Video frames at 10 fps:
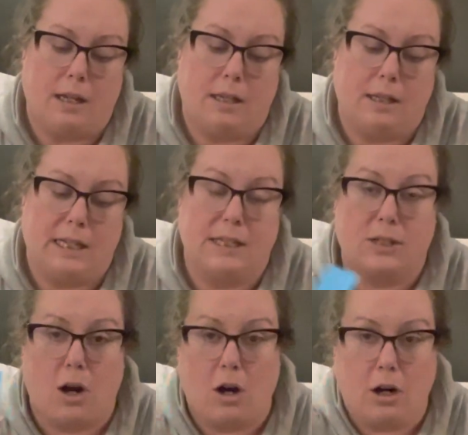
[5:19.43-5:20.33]
These
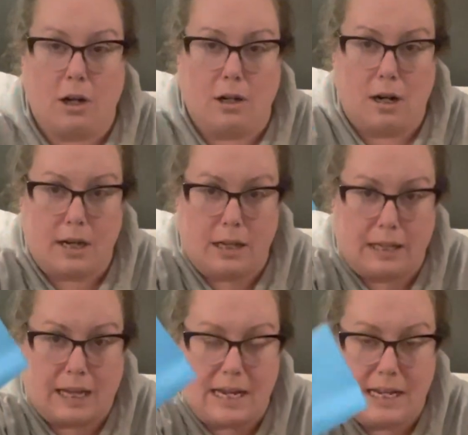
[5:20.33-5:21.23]
are
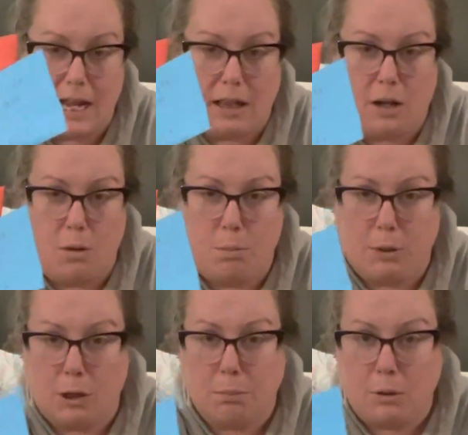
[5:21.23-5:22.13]
like a yellow
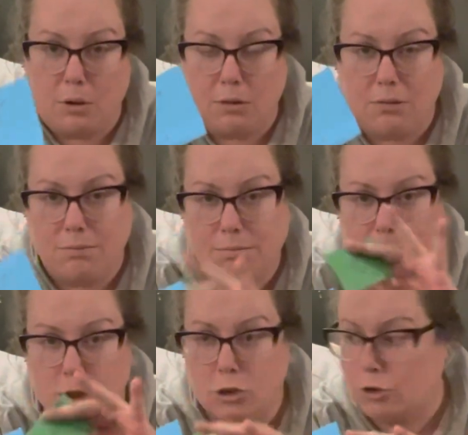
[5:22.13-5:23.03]
purple
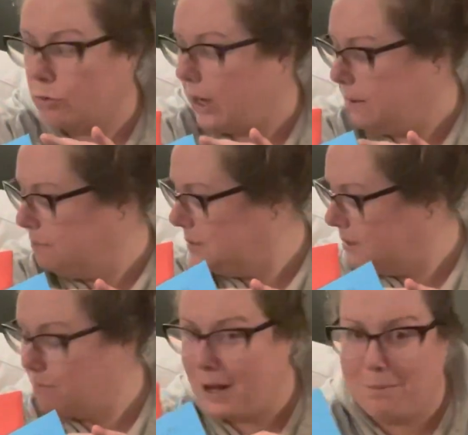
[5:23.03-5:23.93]

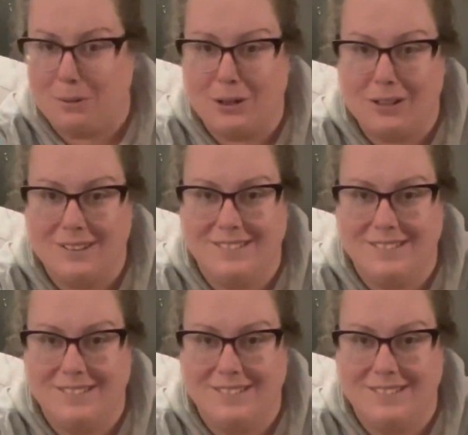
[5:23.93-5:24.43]
striped pepper.